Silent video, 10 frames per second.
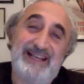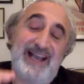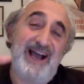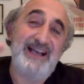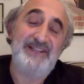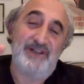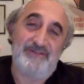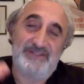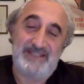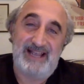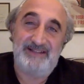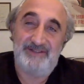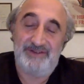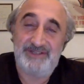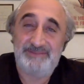kind of
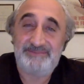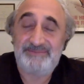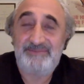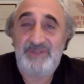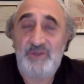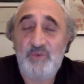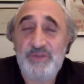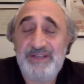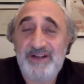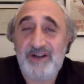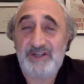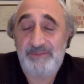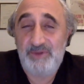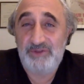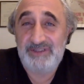standards within our
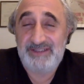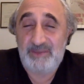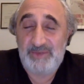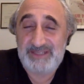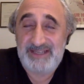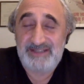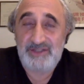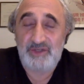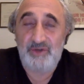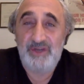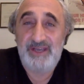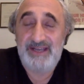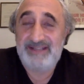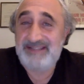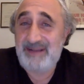community that we set. So
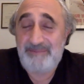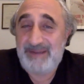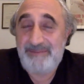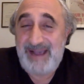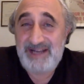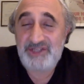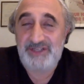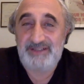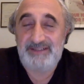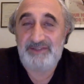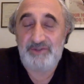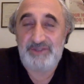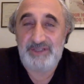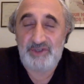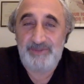it's not by magic that you
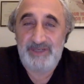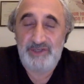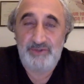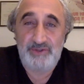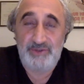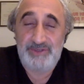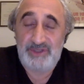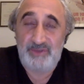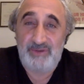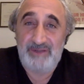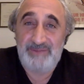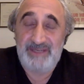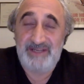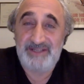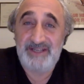see so many Jews doing so well
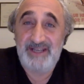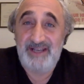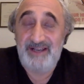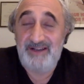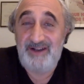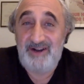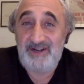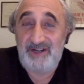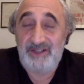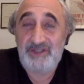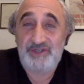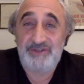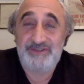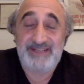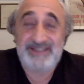because uh, our
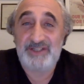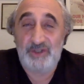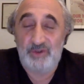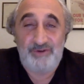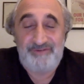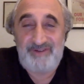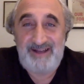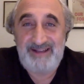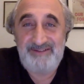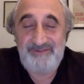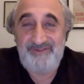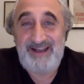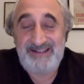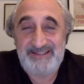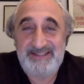culture doesn't glorify
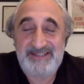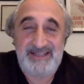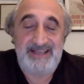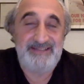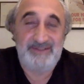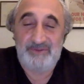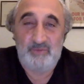violence and uh,